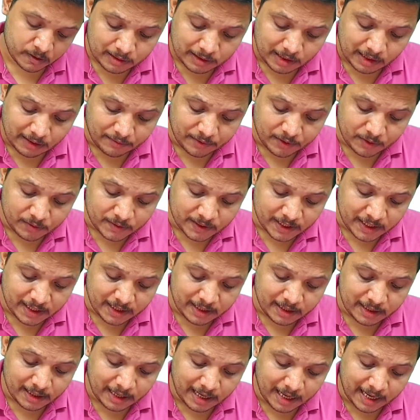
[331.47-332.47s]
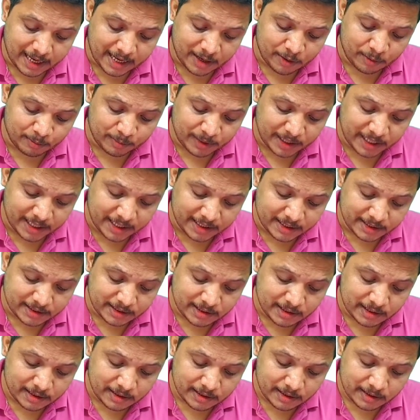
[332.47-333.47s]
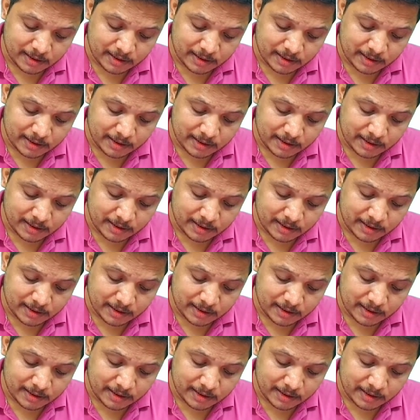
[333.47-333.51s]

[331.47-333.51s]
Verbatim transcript: Now you see I have placed